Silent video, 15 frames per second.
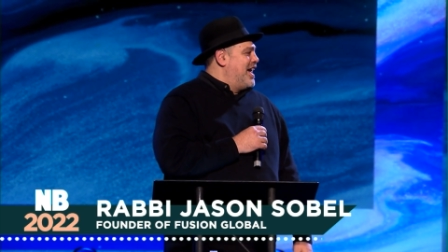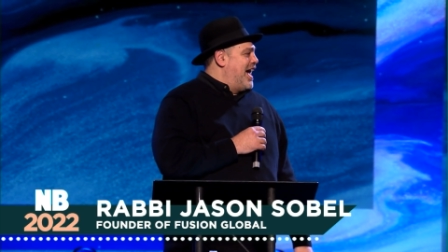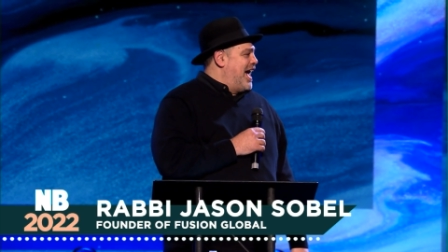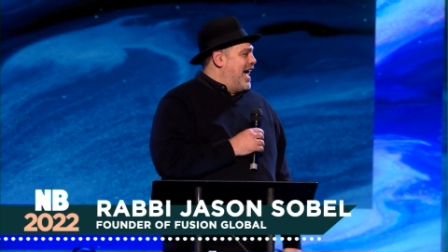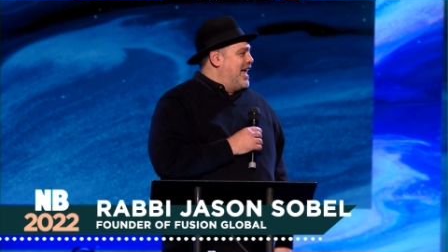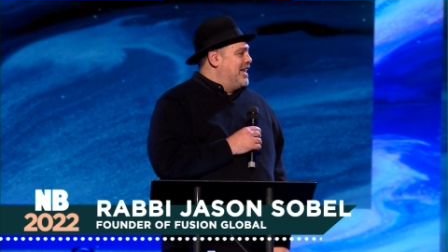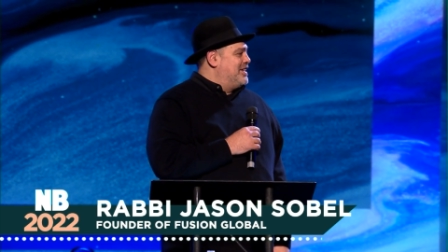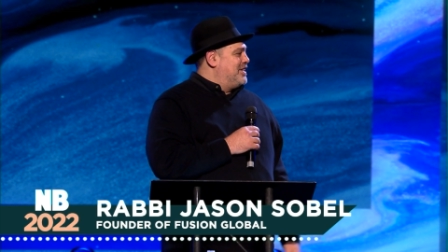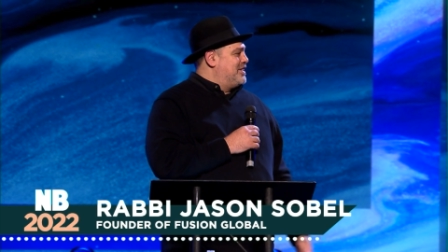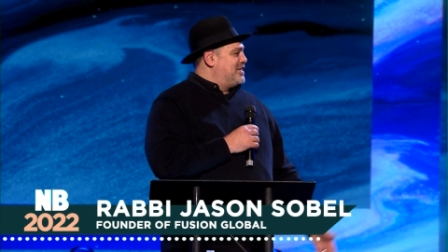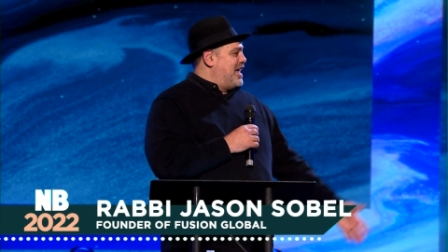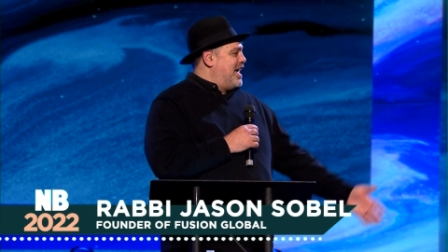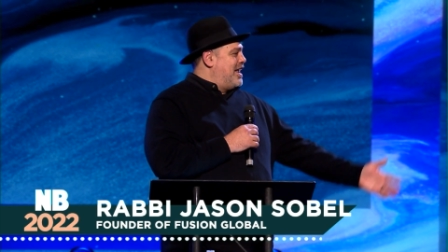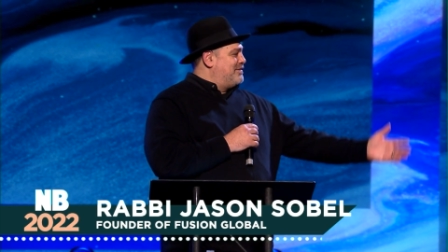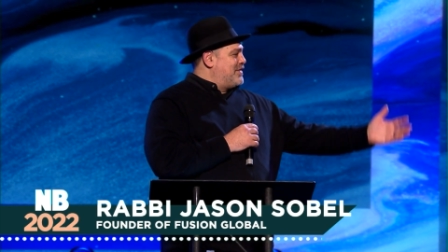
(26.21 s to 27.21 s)
and
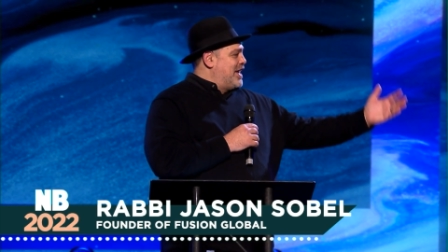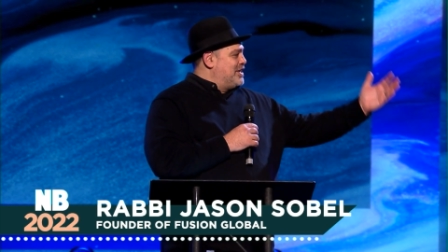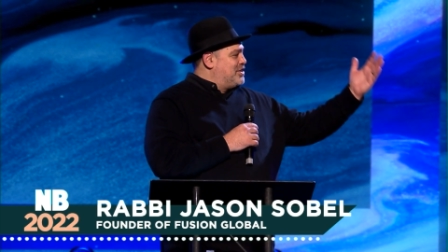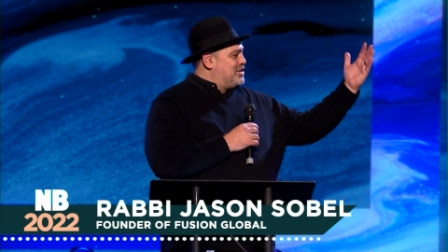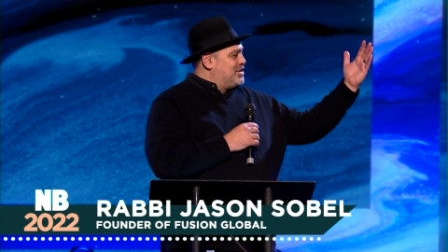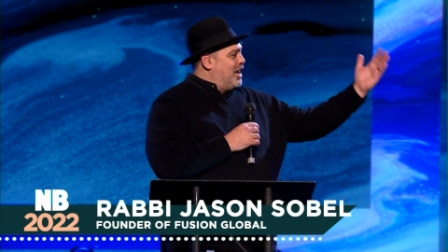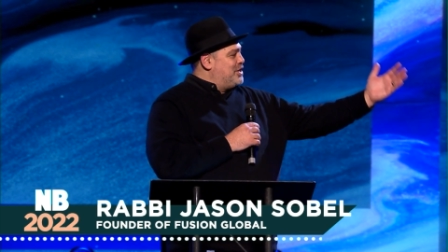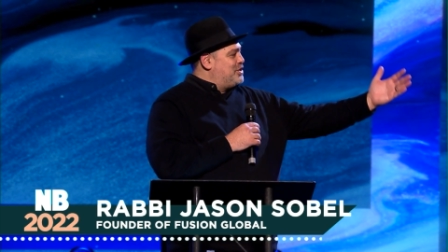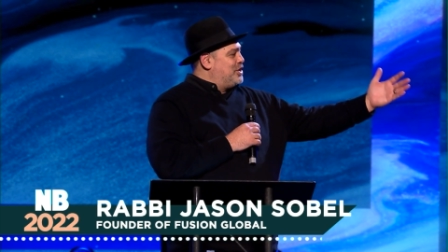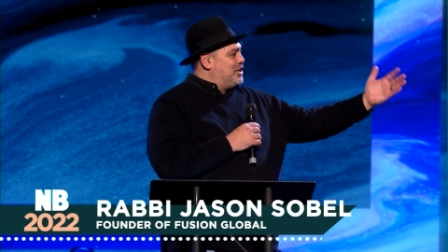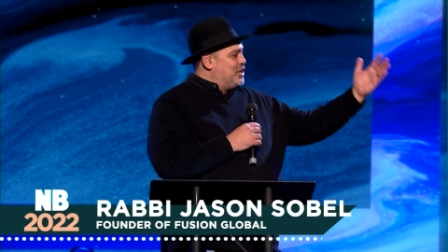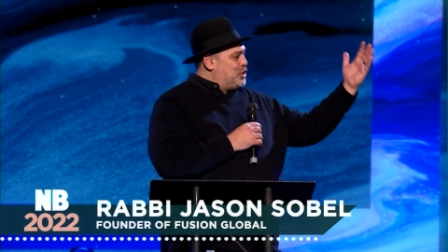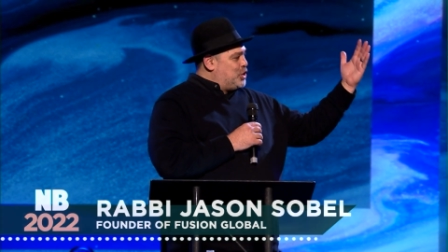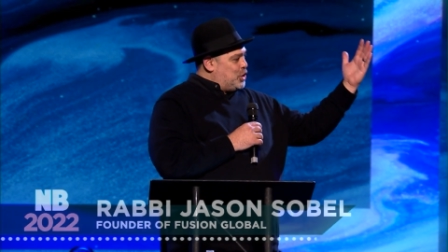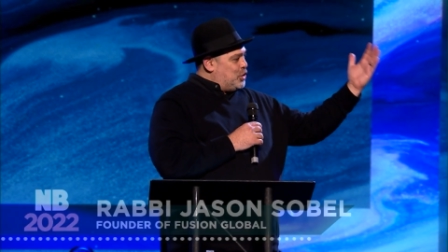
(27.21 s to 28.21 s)
just have had such
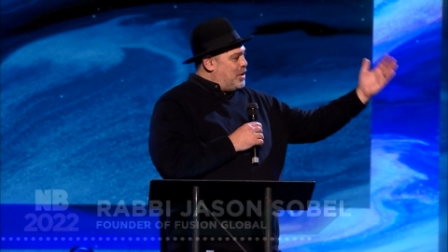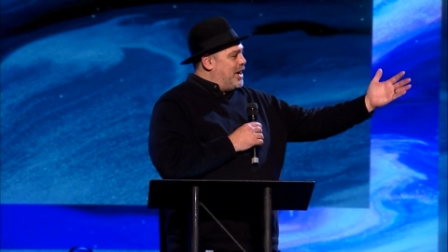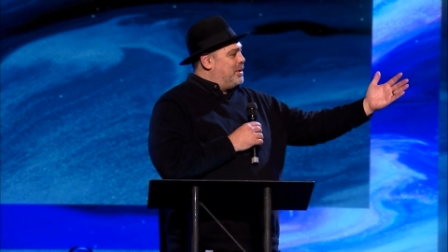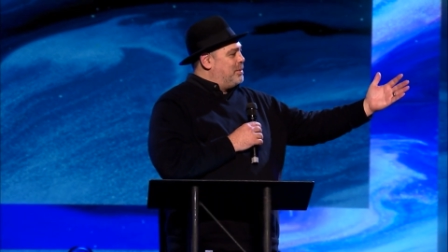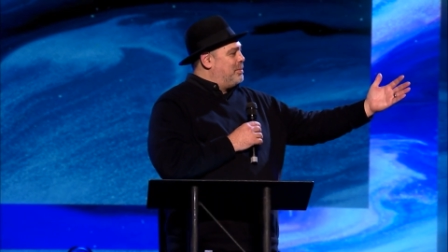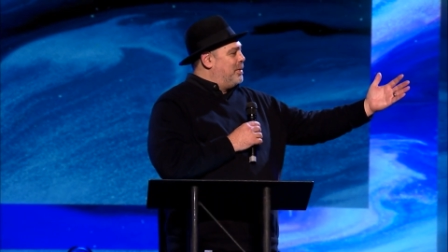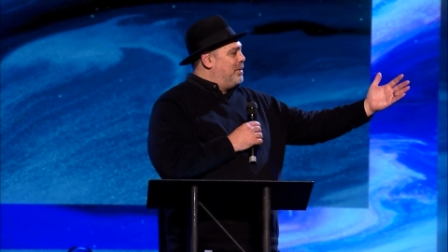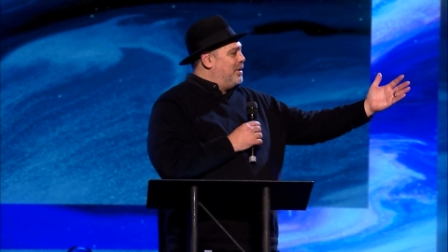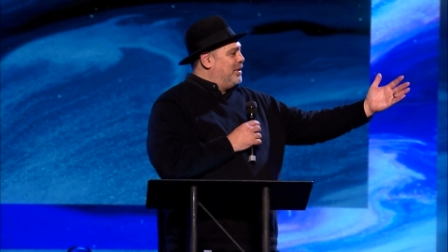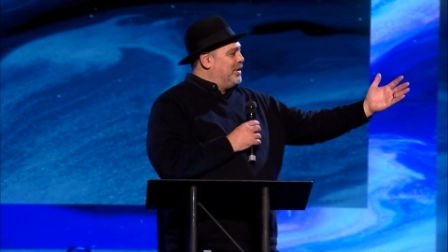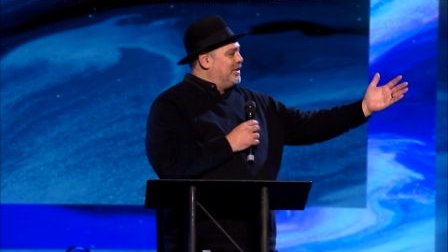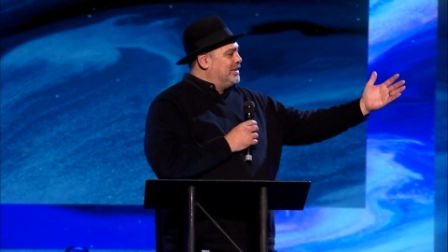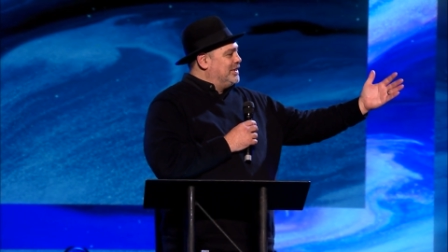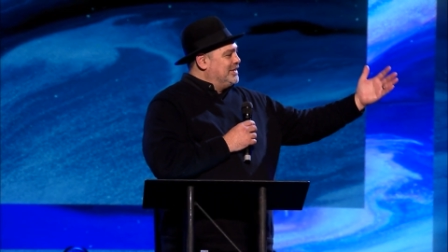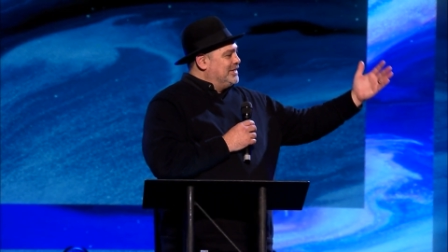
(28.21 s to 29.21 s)
an
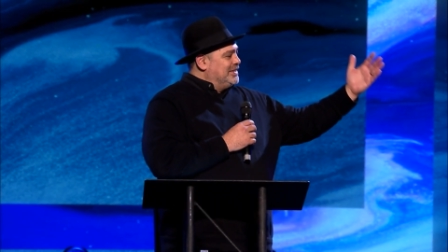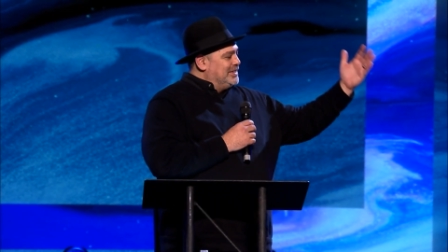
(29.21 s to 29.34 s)
incredible